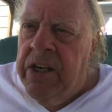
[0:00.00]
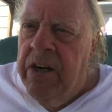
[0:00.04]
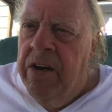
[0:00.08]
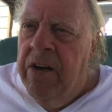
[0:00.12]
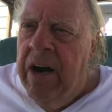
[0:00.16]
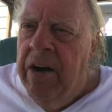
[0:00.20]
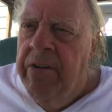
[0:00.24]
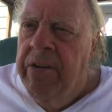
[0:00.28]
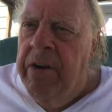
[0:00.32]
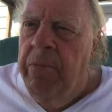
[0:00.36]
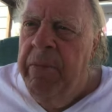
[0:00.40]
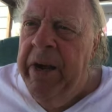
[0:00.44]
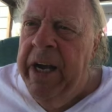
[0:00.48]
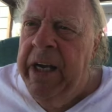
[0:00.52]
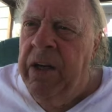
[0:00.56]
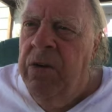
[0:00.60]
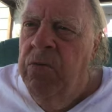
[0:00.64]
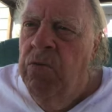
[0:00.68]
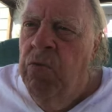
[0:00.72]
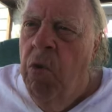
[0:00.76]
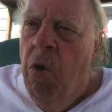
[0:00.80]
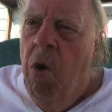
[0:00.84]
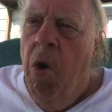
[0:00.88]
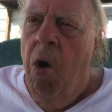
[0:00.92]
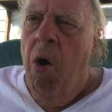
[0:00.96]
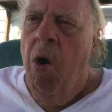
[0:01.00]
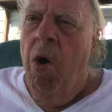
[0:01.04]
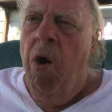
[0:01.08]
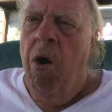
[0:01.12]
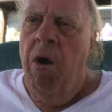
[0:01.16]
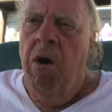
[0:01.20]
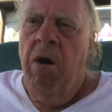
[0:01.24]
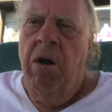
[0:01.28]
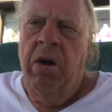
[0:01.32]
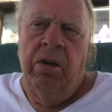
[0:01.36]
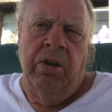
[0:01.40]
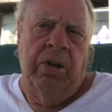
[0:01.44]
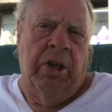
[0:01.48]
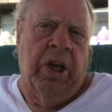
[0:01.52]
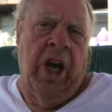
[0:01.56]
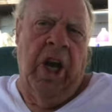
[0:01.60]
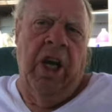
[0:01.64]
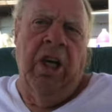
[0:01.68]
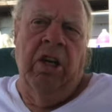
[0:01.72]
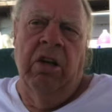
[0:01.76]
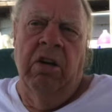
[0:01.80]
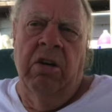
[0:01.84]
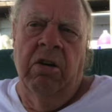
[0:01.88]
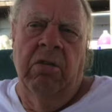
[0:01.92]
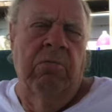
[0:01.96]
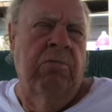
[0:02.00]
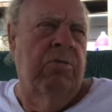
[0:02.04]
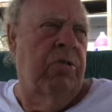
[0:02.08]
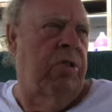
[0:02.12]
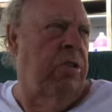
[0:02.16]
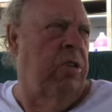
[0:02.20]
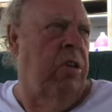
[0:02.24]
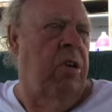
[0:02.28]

They're out there making war and kingdoms,